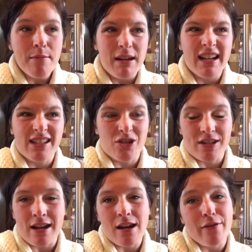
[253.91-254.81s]
because there's
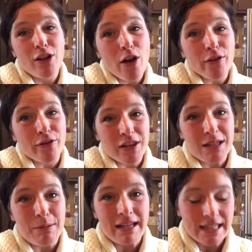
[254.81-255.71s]
just not enough clover for
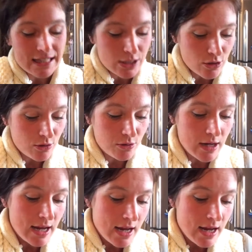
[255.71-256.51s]
these bees to